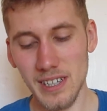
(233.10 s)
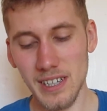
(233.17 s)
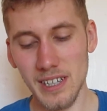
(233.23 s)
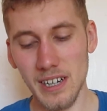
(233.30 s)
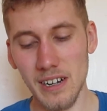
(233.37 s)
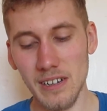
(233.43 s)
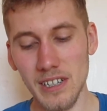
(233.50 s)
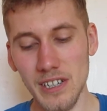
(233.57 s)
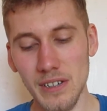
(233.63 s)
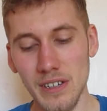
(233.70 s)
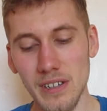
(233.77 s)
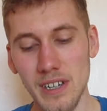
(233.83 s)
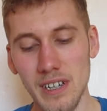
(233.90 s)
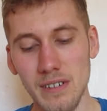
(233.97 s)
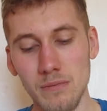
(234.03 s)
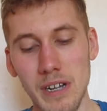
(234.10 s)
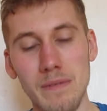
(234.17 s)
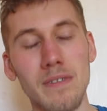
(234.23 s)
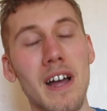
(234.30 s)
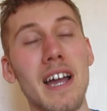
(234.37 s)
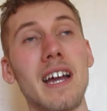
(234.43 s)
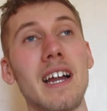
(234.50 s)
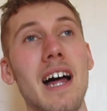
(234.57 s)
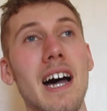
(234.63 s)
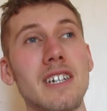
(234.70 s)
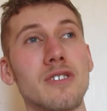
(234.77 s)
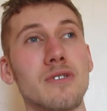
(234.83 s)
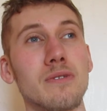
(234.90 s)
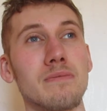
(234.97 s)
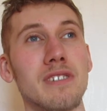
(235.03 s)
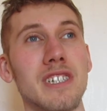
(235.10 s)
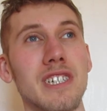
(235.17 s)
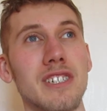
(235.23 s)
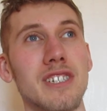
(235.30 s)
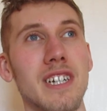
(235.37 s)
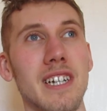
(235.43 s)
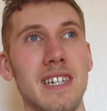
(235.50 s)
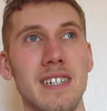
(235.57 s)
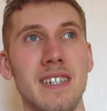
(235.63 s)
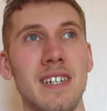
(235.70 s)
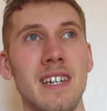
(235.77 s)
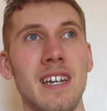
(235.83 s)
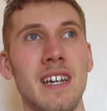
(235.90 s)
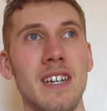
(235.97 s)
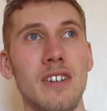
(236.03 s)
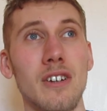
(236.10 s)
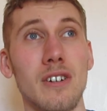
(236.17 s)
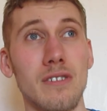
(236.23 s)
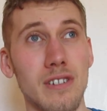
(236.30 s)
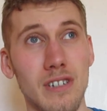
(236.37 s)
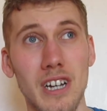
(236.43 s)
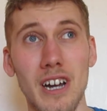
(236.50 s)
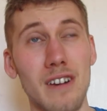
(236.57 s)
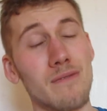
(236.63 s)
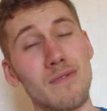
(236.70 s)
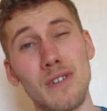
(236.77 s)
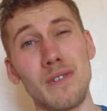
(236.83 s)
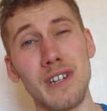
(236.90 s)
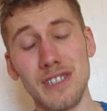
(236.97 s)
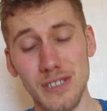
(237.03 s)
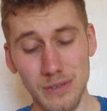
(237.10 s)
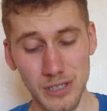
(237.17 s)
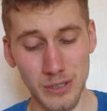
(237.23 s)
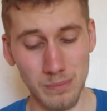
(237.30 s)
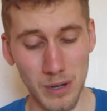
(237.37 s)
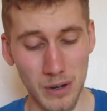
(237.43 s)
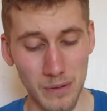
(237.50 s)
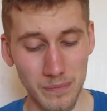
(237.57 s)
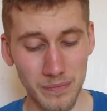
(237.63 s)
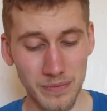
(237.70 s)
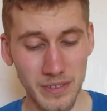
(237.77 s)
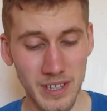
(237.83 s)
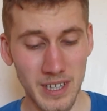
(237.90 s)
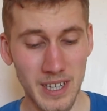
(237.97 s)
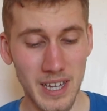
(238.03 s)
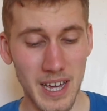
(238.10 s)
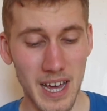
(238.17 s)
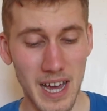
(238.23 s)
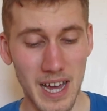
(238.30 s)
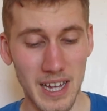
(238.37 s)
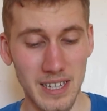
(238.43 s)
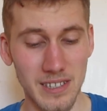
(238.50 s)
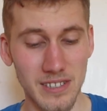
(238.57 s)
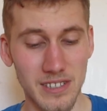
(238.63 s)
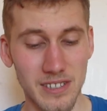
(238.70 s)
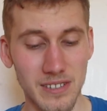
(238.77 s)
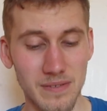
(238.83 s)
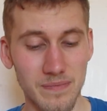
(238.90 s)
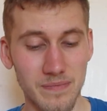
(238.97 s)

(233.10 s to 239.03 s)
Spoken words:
you know, with like classroom teaching, you're kind of rooted to a spot, and